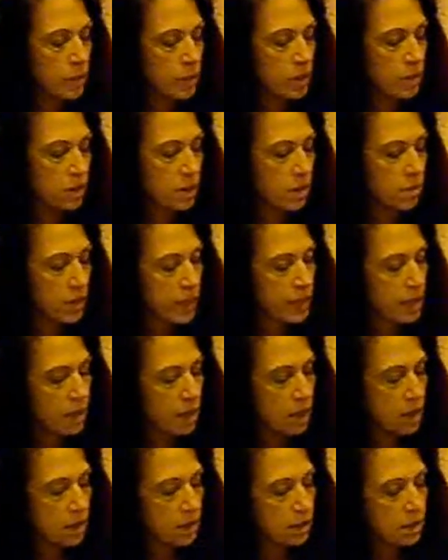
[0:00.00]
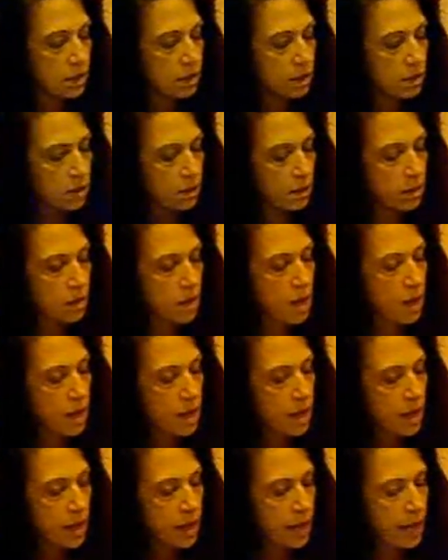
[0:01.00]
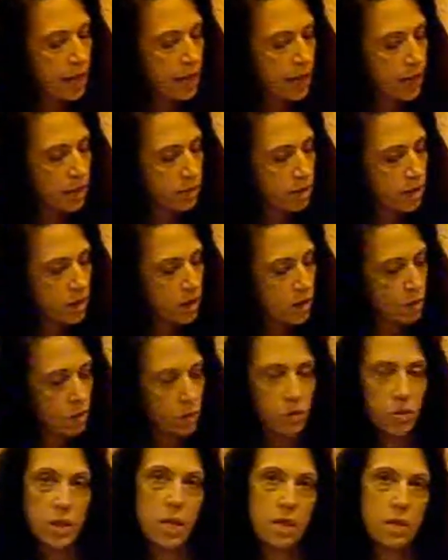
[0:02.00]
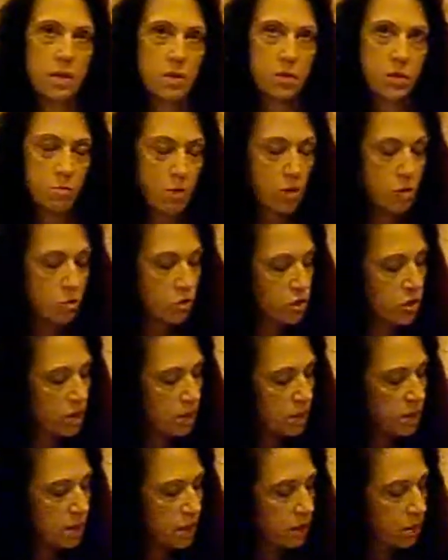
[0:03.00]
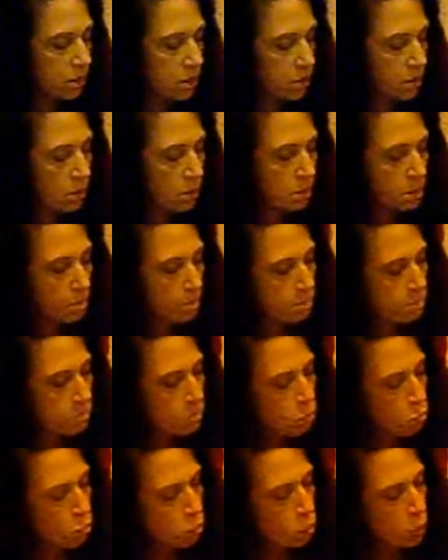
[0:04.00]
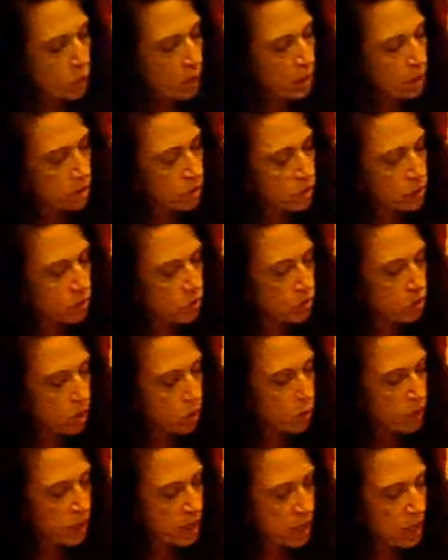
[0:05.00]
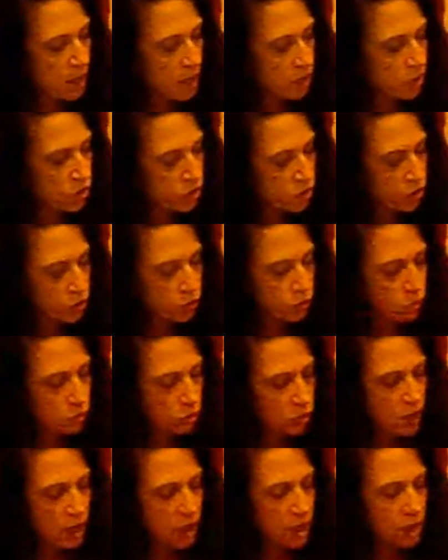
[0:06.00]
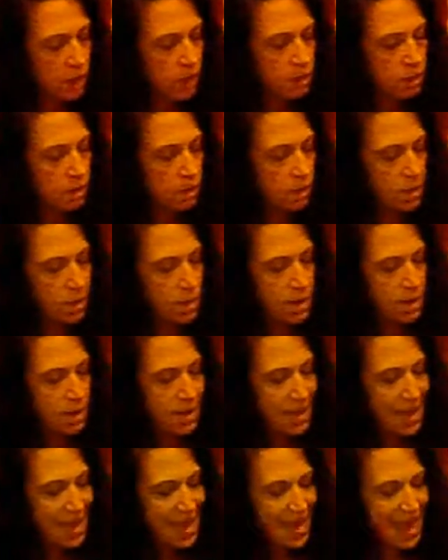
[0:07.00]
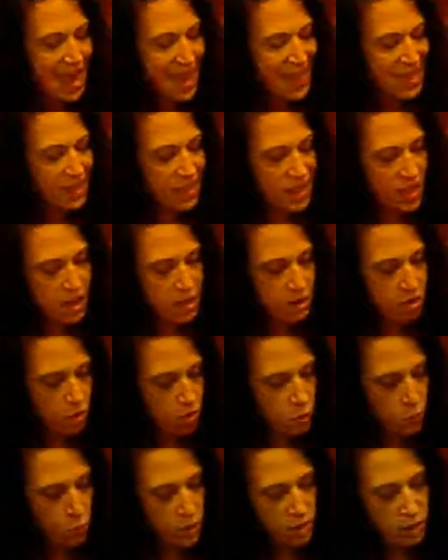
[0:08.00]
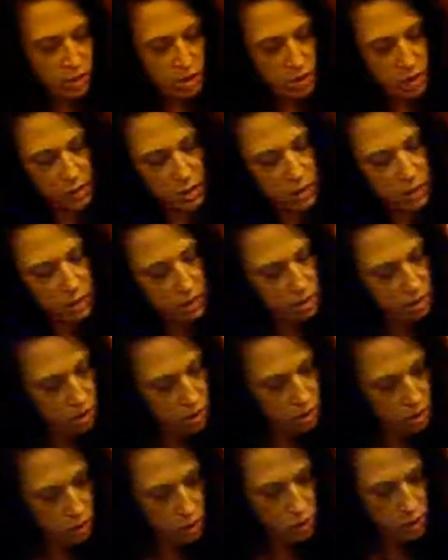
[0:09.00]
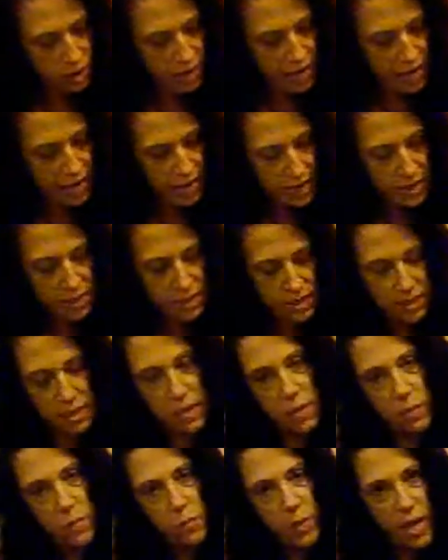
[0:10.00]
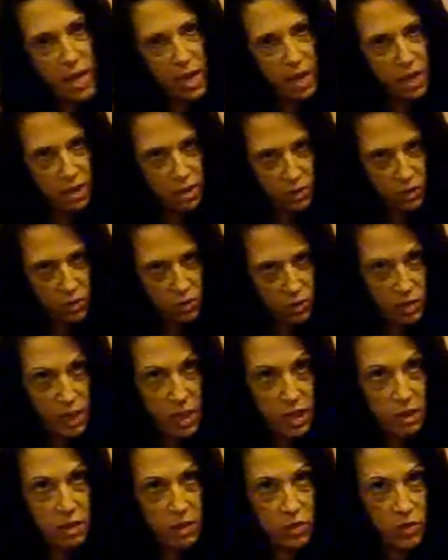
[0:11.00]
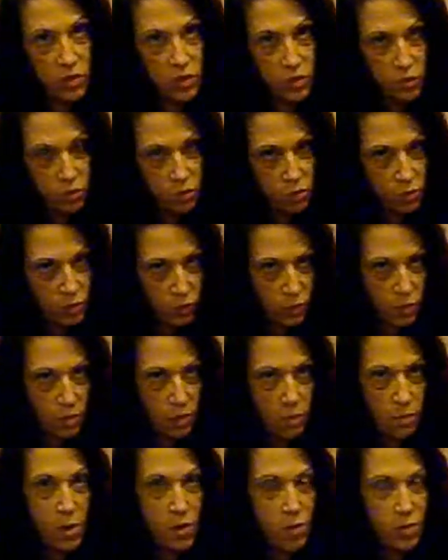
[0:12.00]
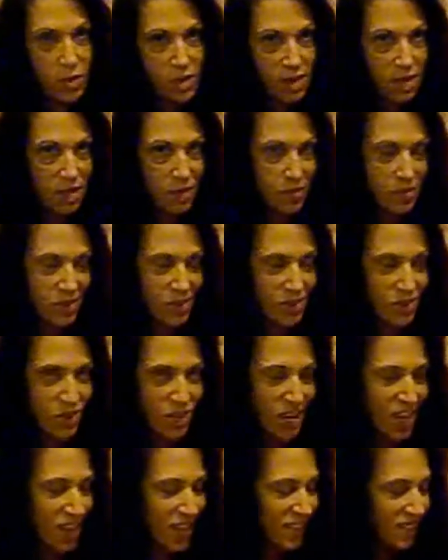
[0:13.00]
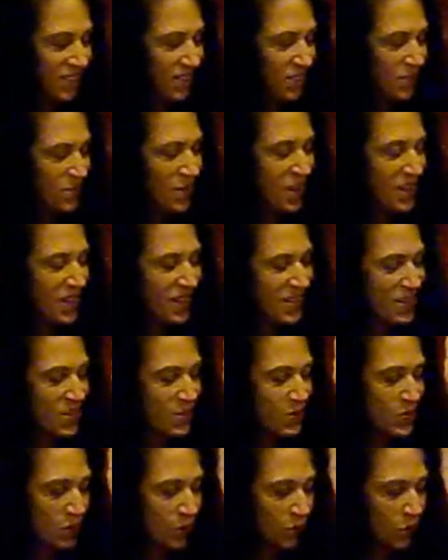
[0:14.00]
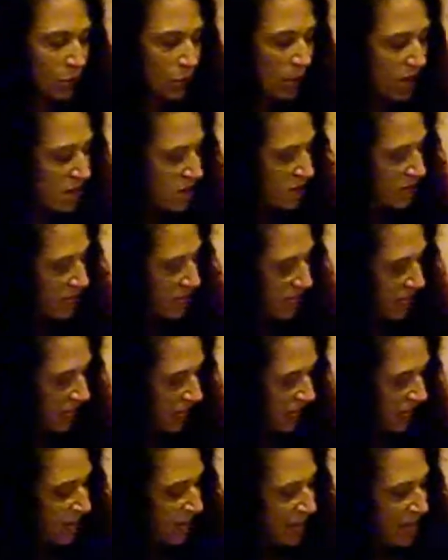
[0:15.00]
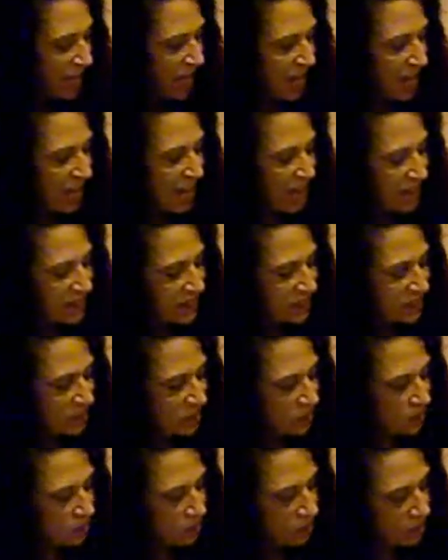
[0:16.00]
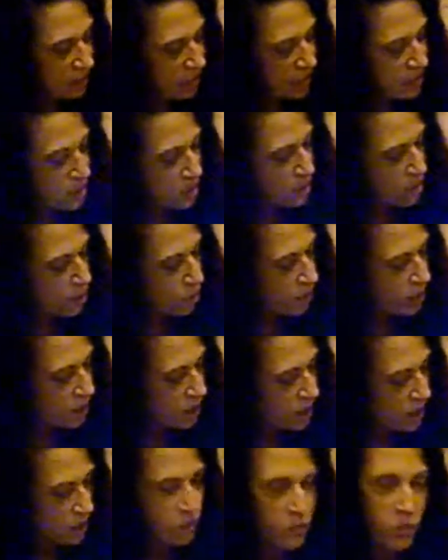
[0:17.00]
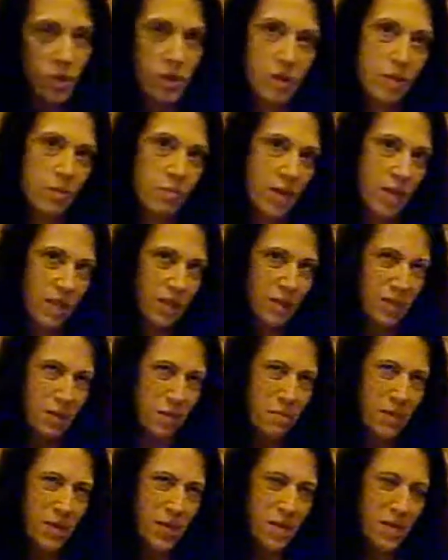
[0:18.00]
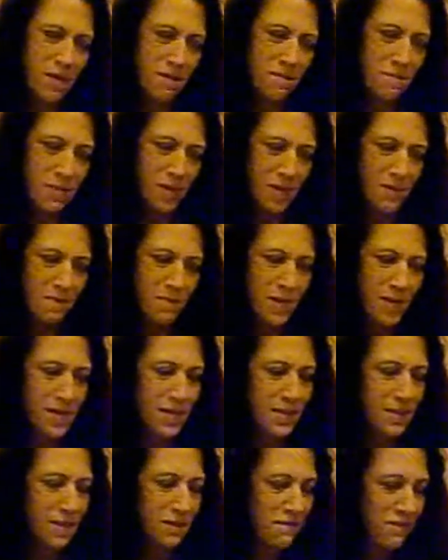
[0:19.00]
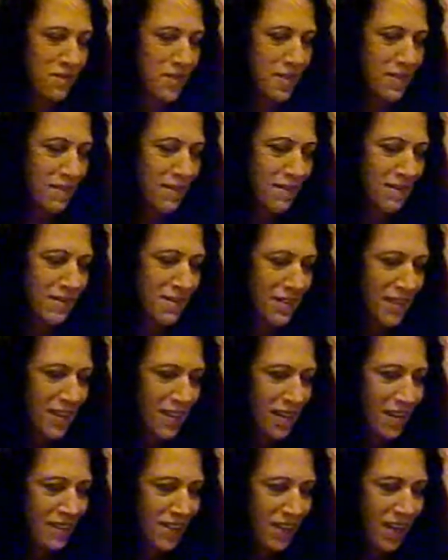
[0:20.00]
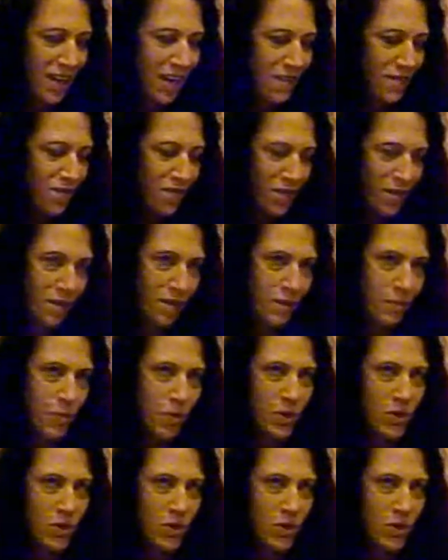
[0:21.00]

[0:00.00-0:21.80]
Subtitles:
in my closet, and it goes on. It's a motion sensor. So it got screwed on and then with silicone added to the back so that the screws weren't poking him in the chest while he was wearing it. And this light going on really makes a big difference to have part of your